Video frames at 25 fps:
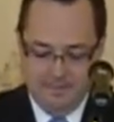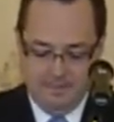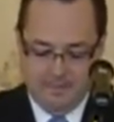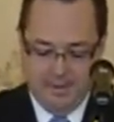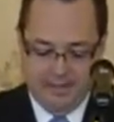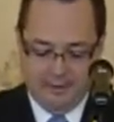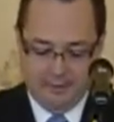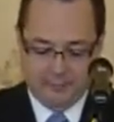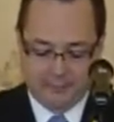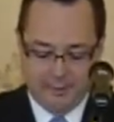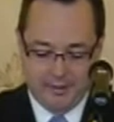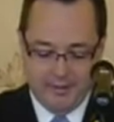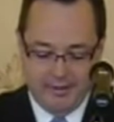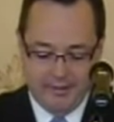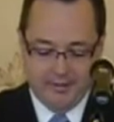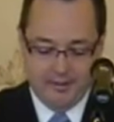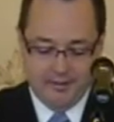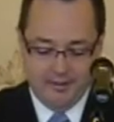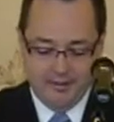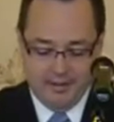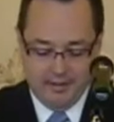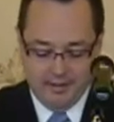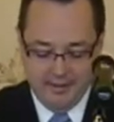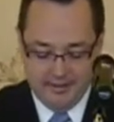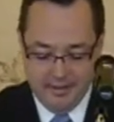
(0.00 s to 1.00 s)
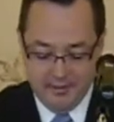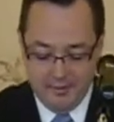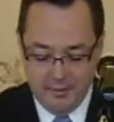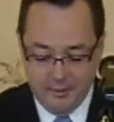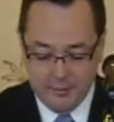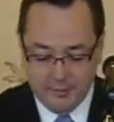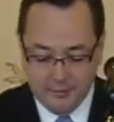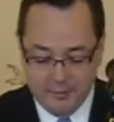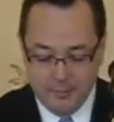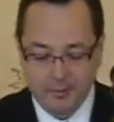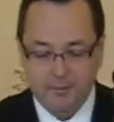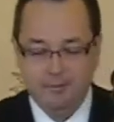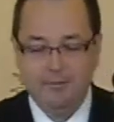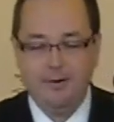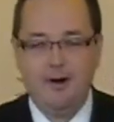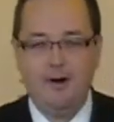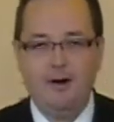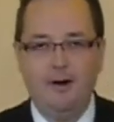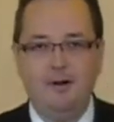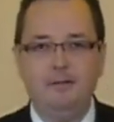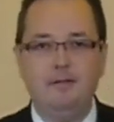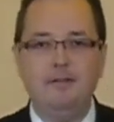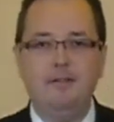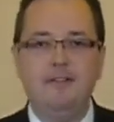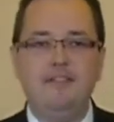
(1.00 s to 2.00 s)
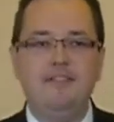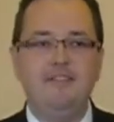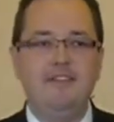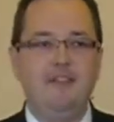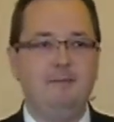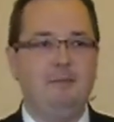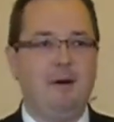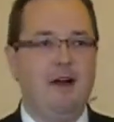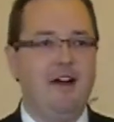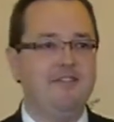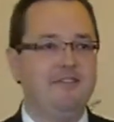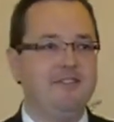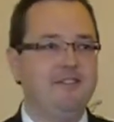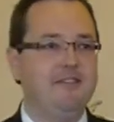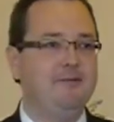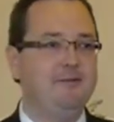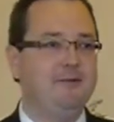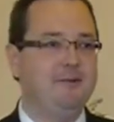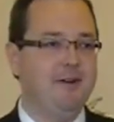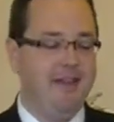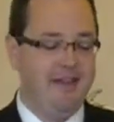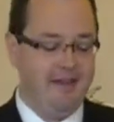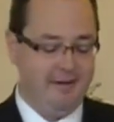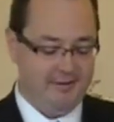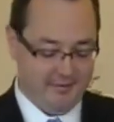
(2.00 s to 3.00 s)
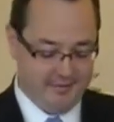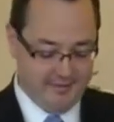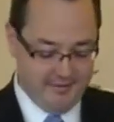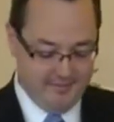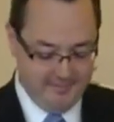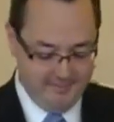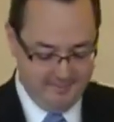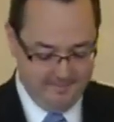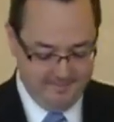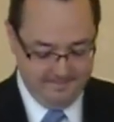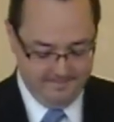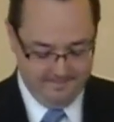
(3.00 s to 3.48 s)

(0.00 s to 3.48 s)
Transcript: My career continues to evolve in positive ways.